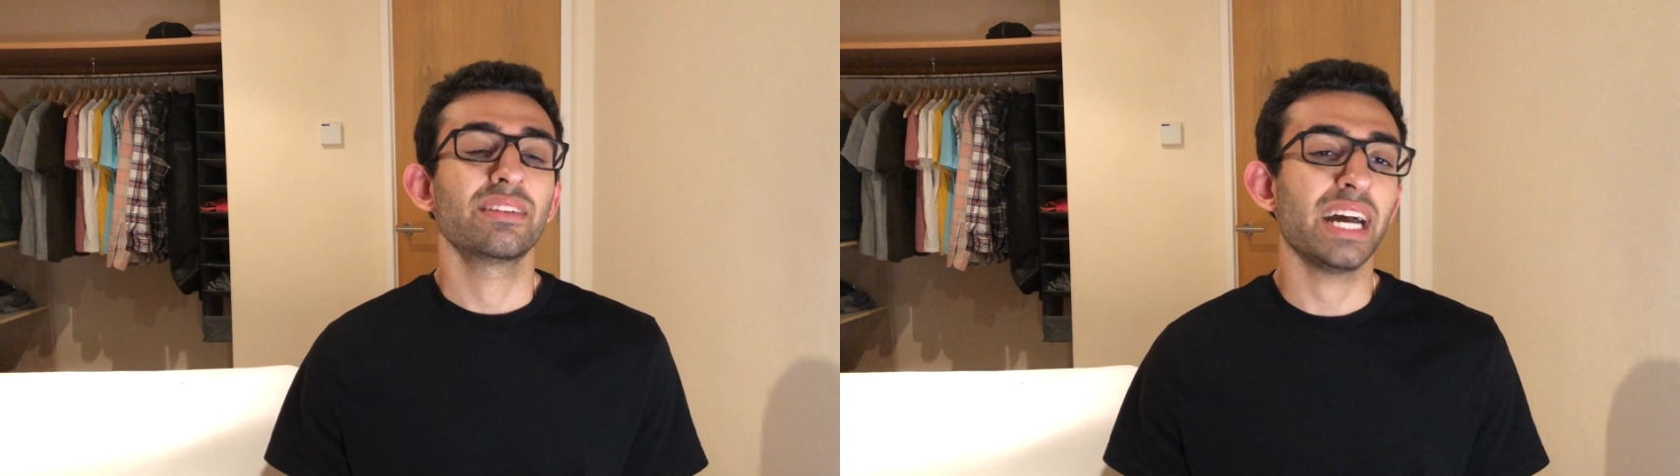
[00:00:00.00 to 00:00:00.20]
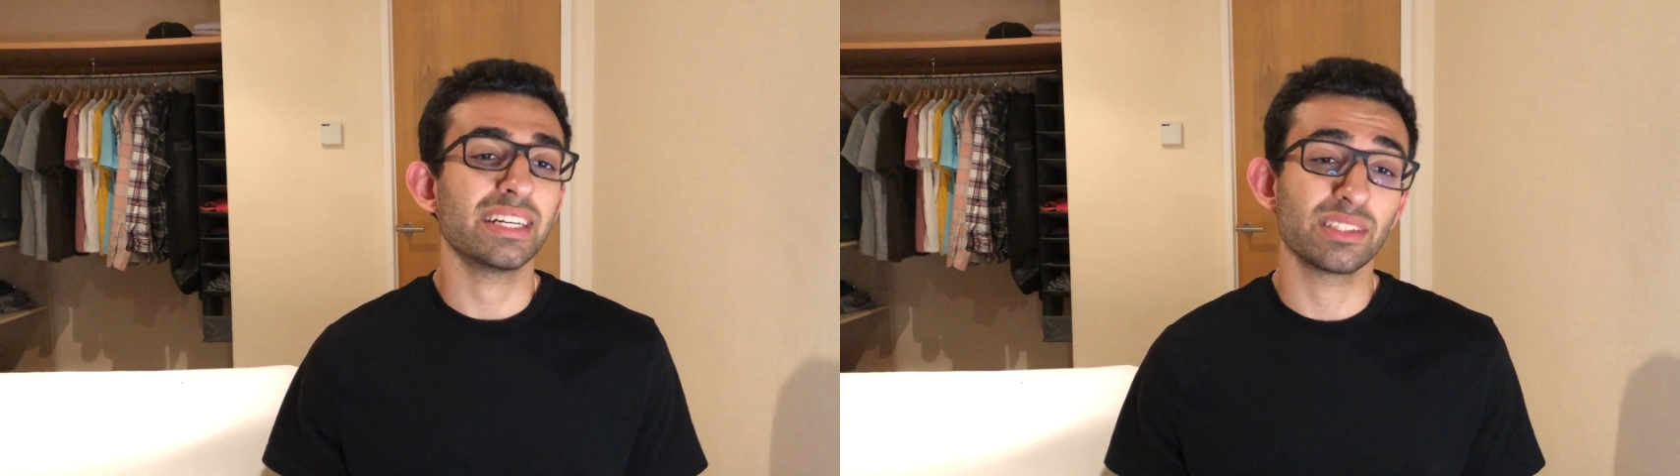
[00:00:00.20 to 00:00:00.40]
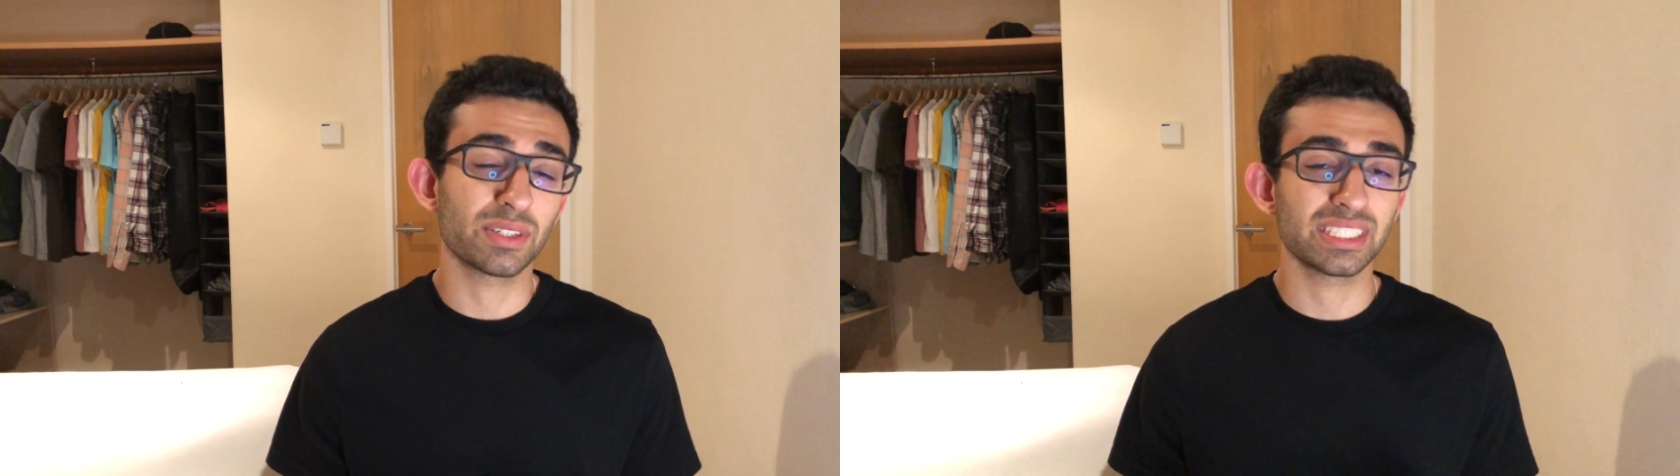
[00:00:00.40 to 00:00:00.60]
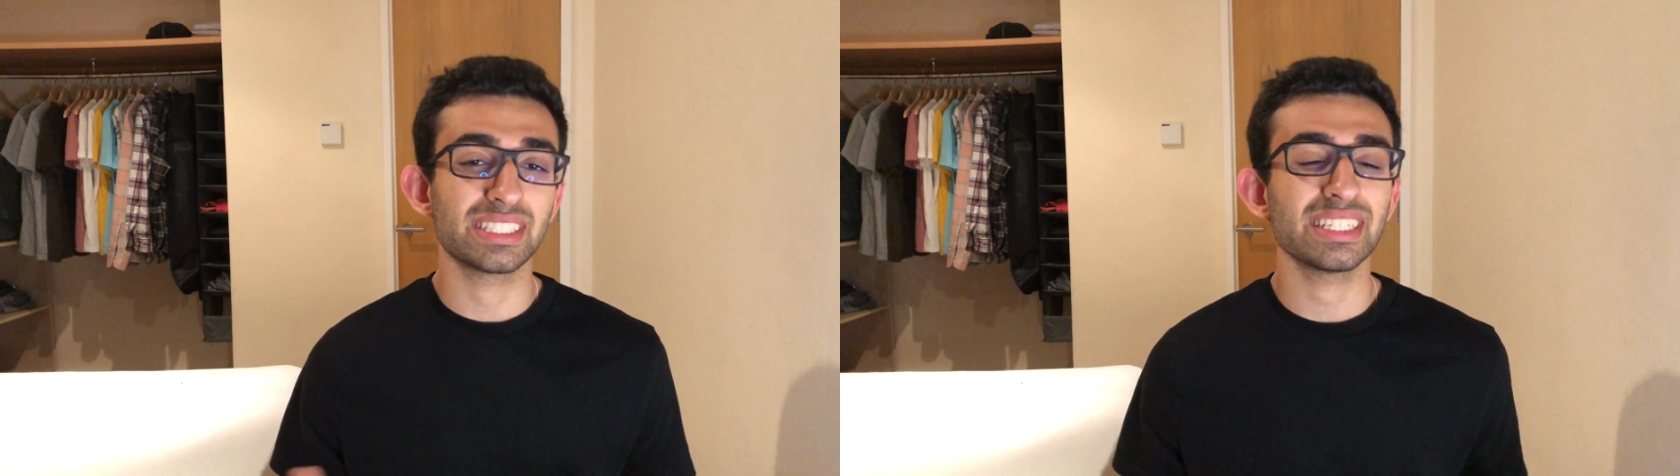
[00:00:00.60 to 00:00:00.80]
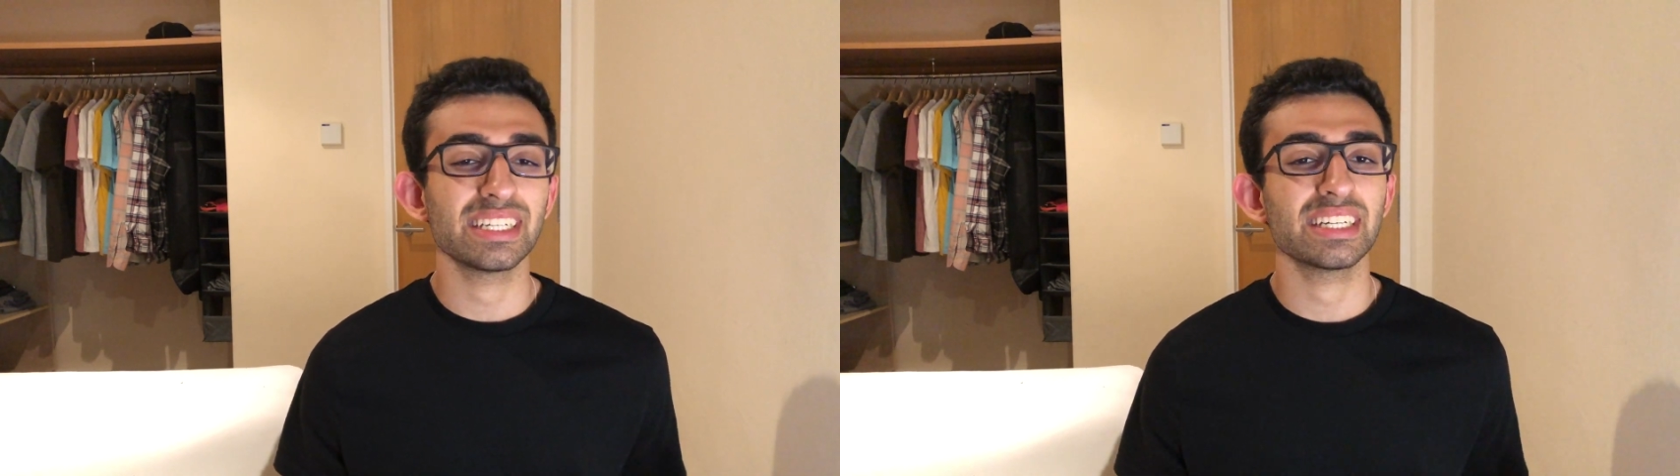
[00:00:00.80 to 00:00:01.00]
As you can
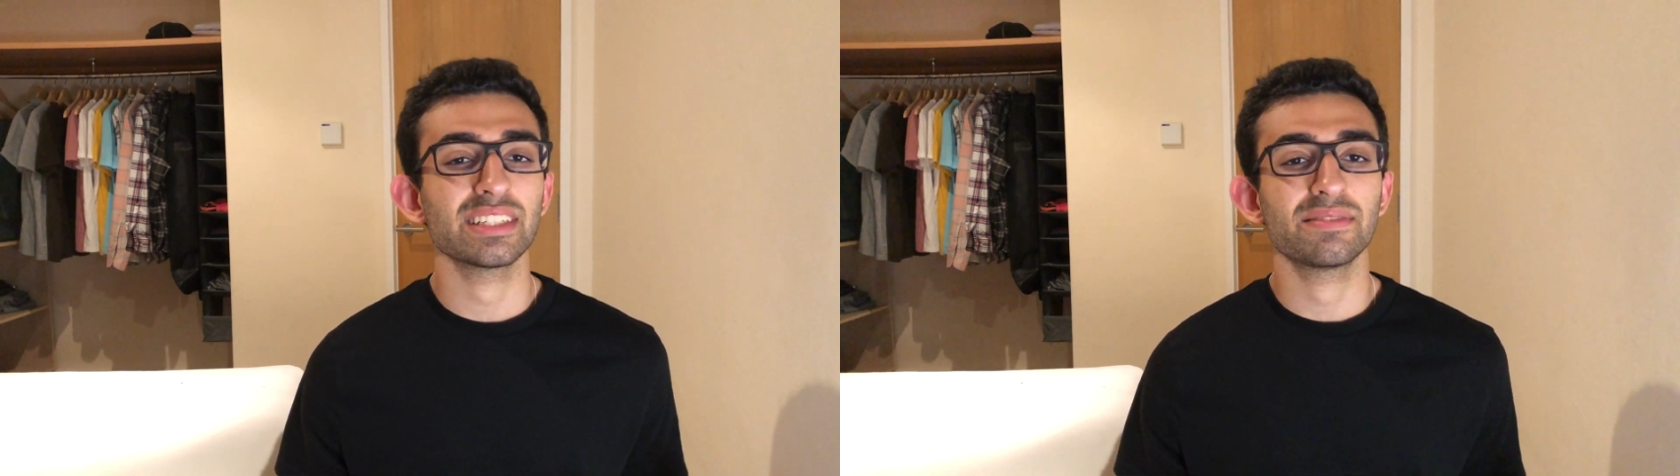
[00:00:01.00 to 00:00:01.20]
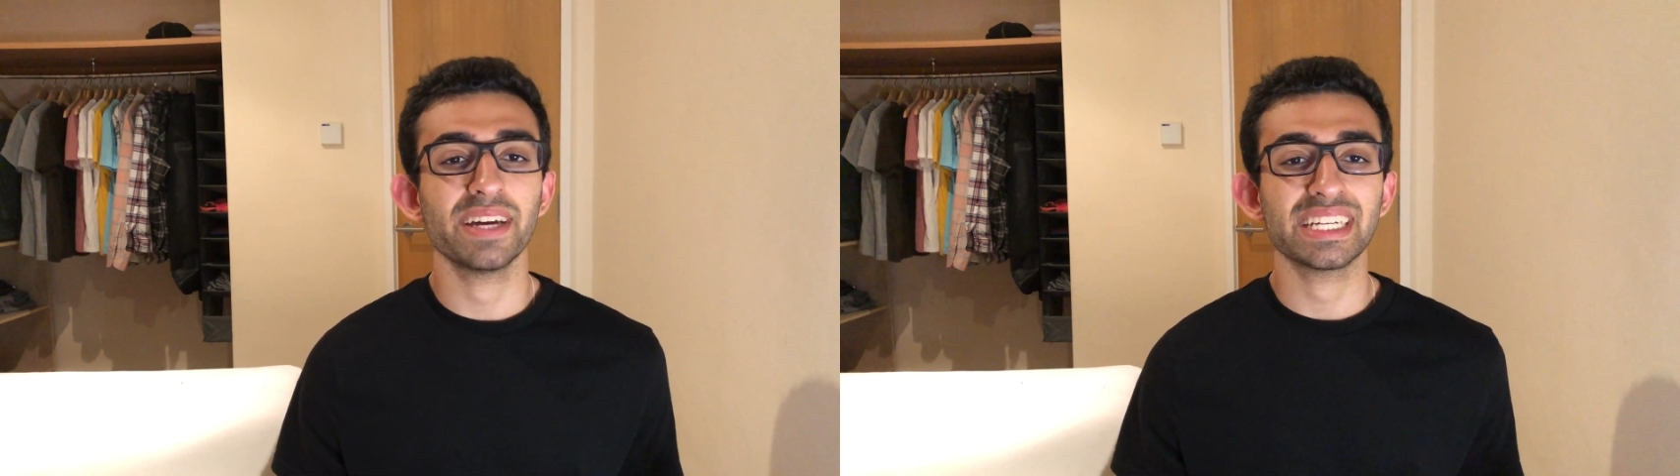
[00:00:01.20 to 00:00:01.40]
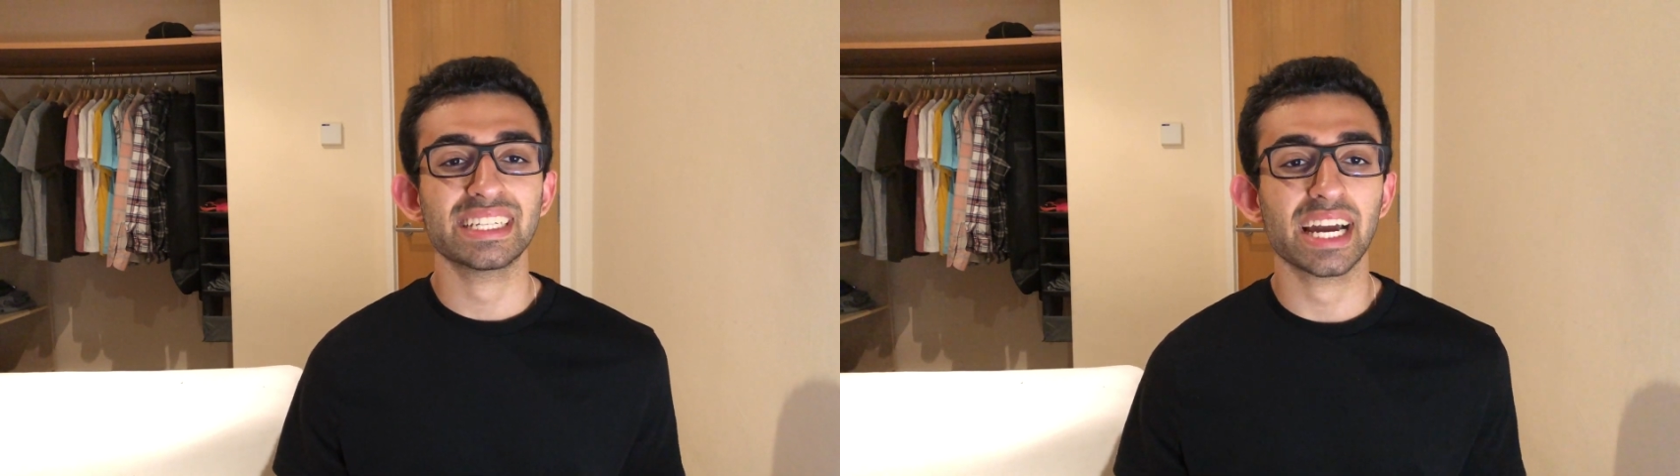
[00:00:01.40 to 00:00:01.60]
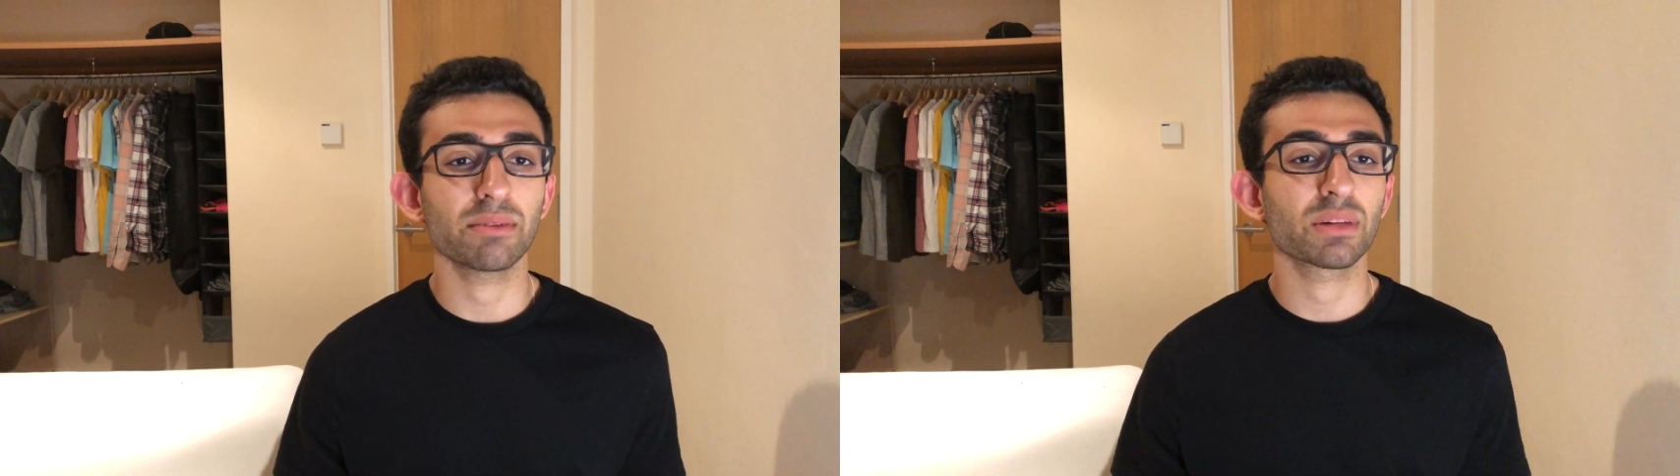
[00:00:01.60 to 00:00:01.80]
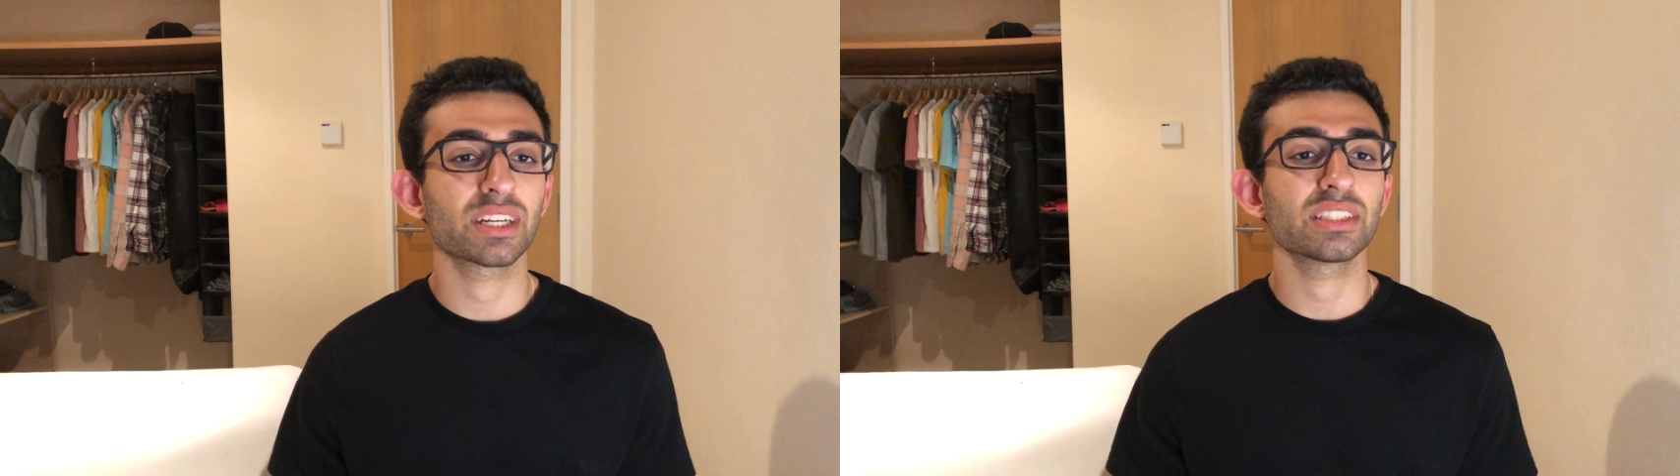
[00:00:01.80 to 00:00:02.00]
see, it's very
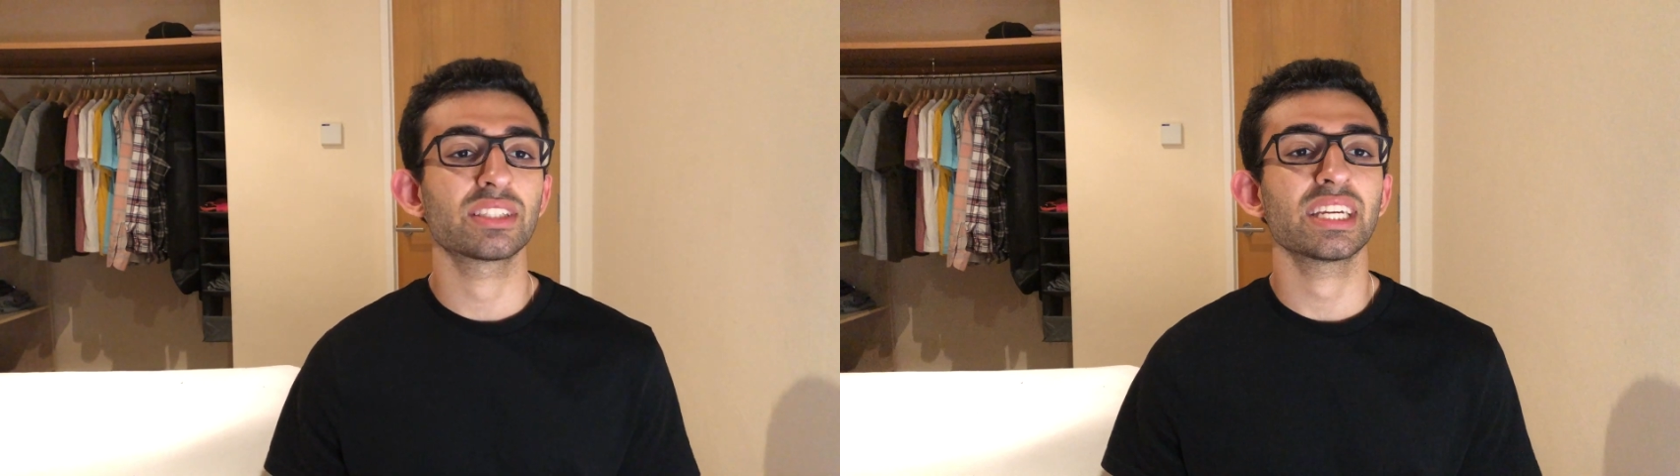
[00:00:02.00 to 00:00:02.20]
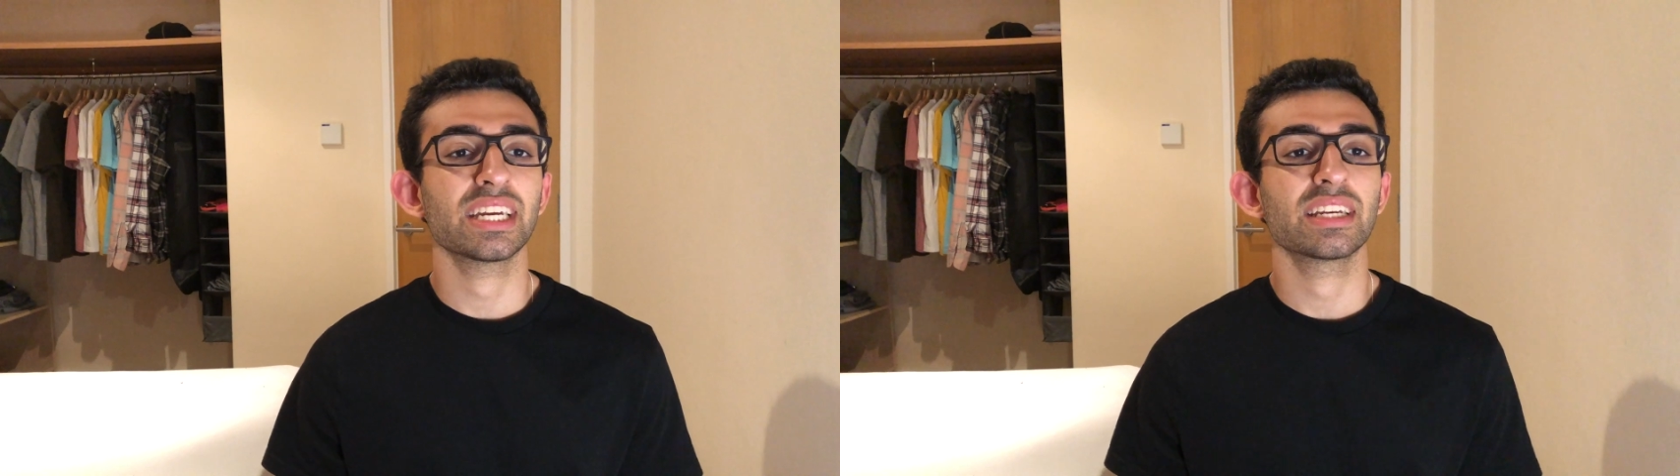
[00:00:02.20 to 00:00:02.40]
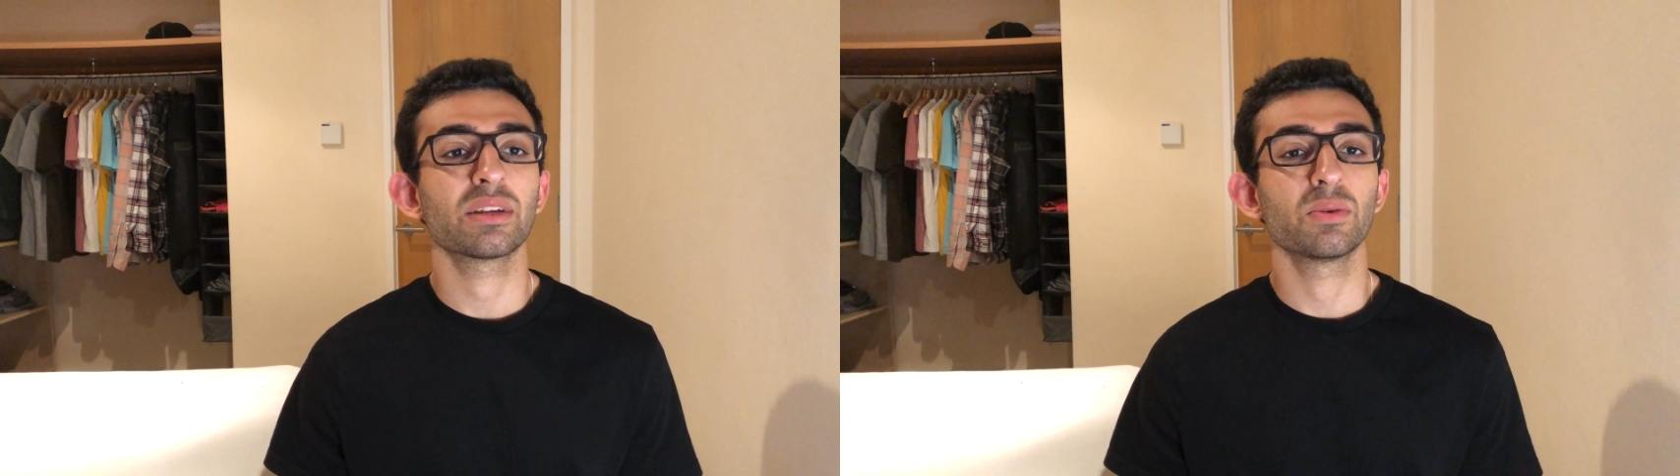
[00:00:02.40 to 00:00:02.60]
time constrained,